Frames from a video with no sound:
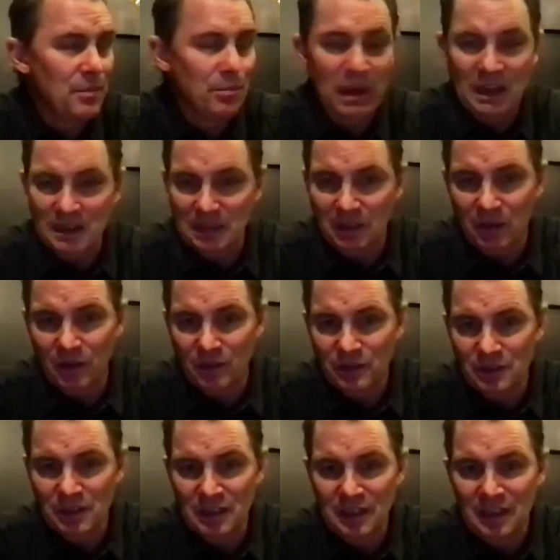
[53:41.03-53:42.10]
Bandit
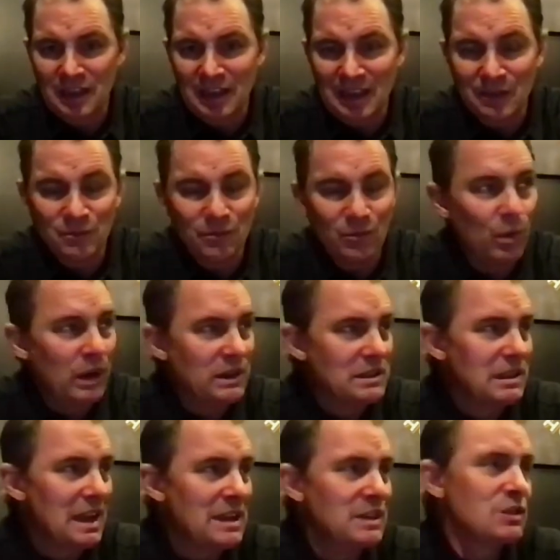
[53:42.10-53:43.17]
cars. And what's
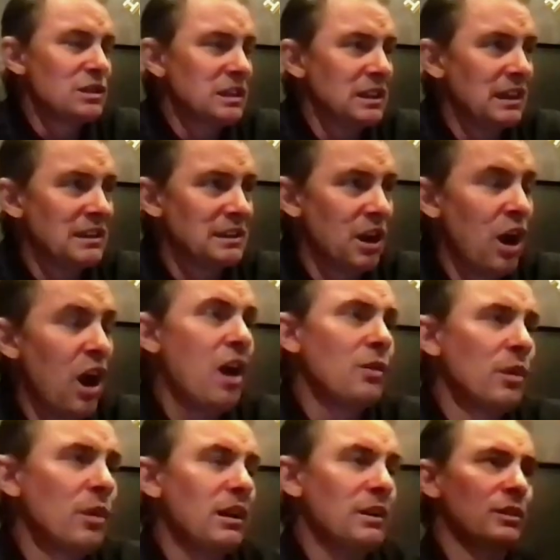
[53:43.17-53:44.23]
interesting as a hot
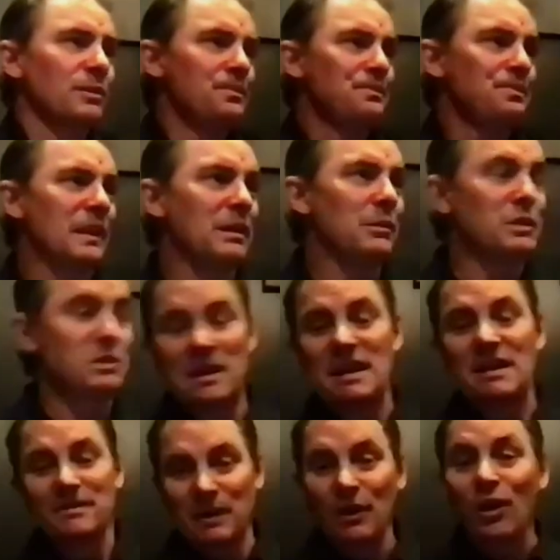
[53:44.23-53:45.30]
rodder, which made
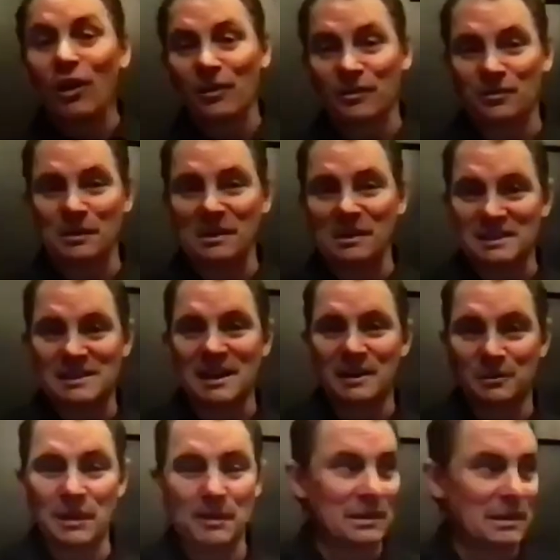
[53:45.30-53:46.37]
it very hard for me in Saudi
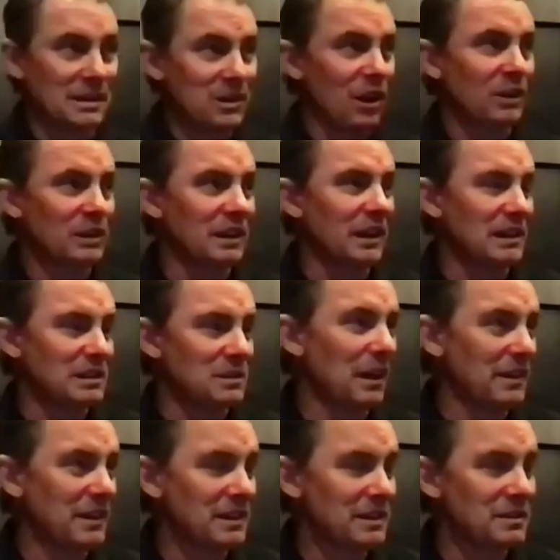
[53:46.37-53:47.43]
Arabia to talk to you guys
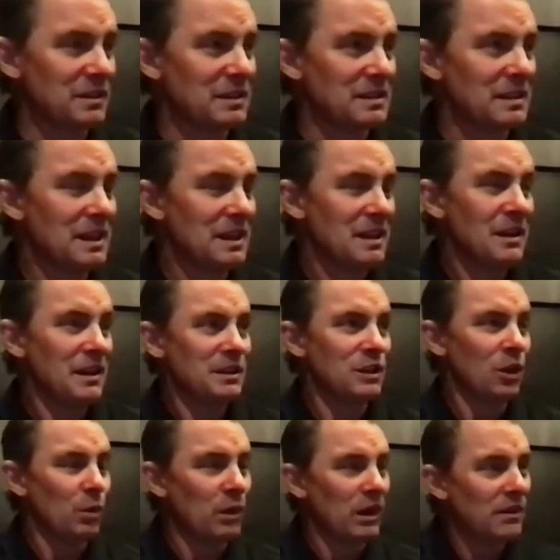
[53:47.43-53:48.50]
about this, is
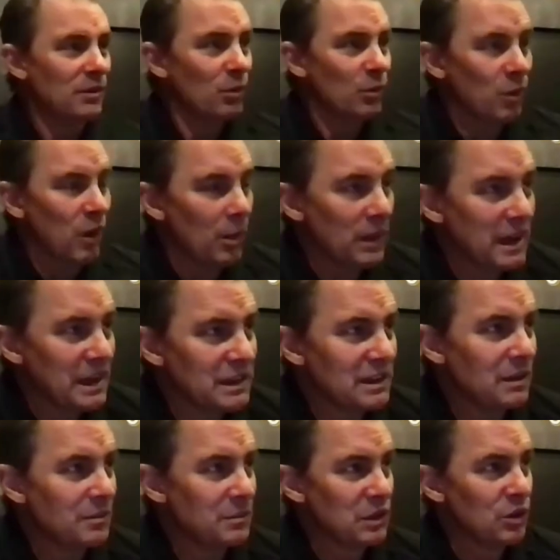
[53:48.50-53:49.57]
what we ended
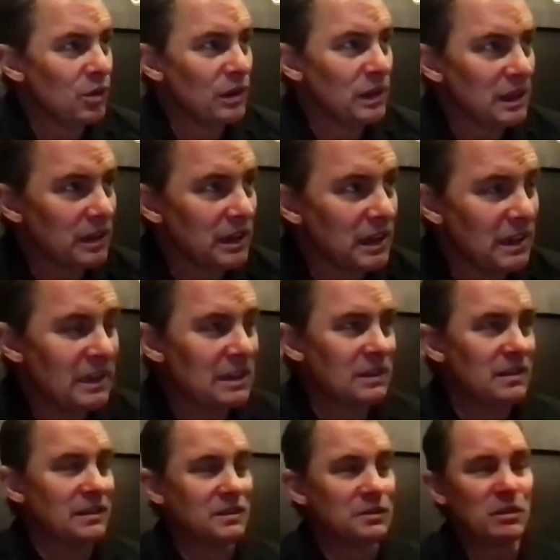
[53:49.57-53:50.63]
up doing
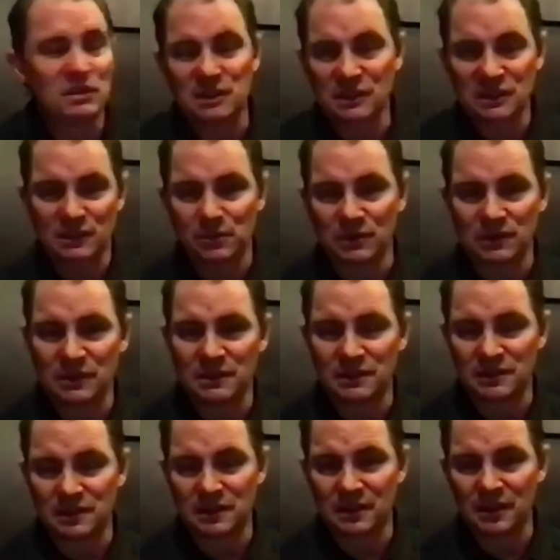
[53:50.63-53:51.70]
is, especially this one, this
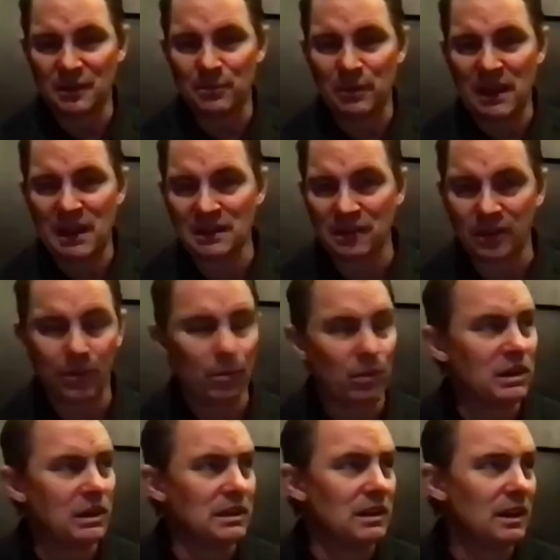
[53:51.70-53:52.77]
is a Bandit
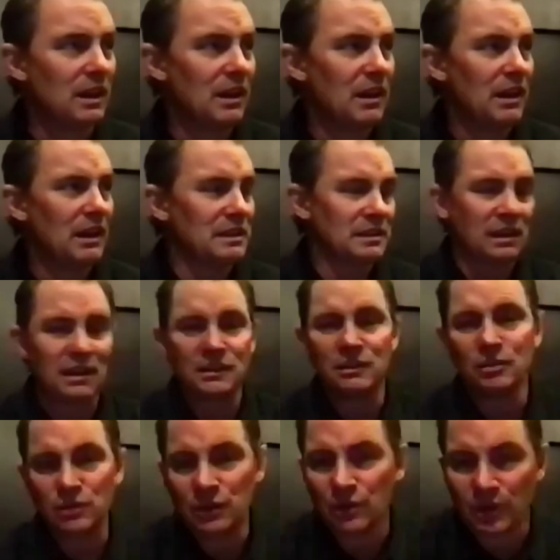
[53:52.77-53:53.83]
3. It's got a
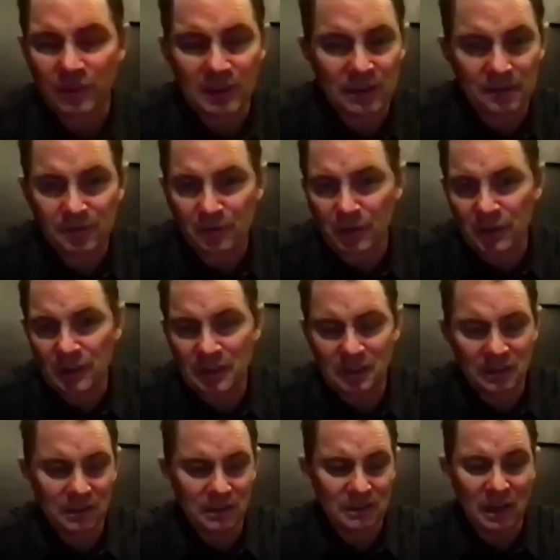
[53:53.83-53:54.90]
new urethane front
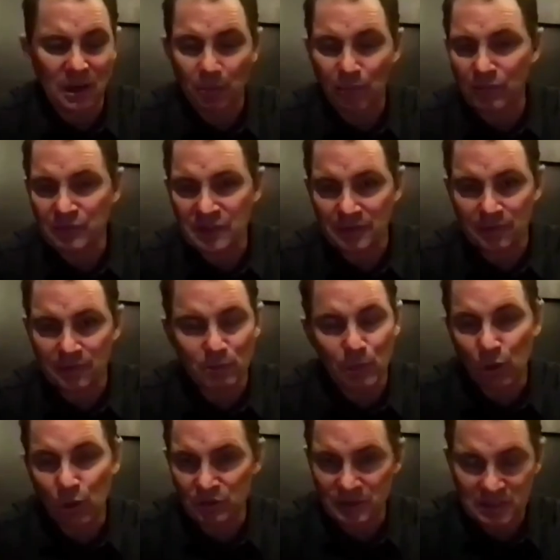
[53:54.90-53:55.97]
end. It's got different
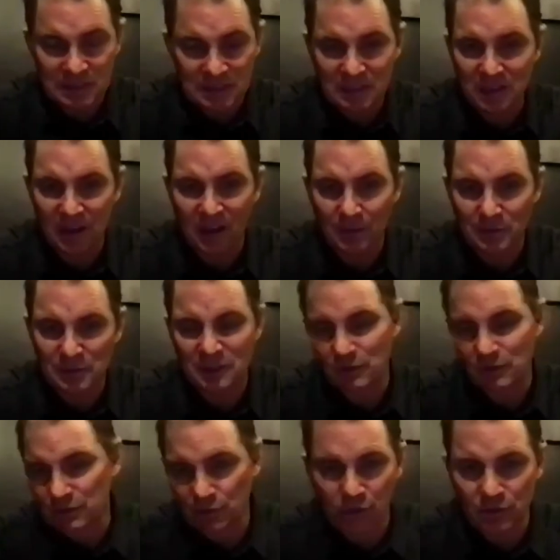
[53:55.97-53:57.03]
molded T-tops because
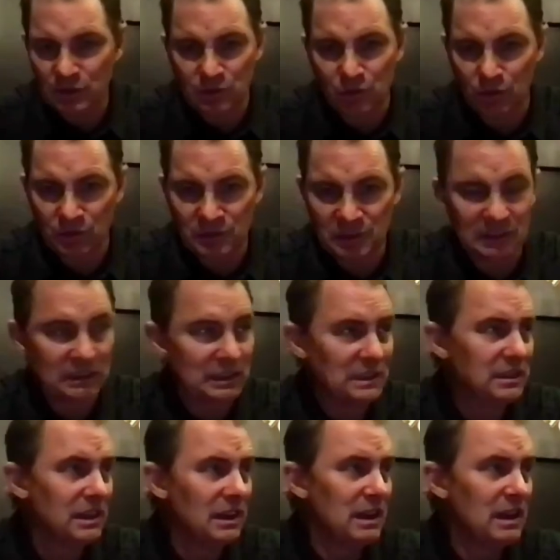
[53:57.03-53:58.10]
those are all notoriously leaked.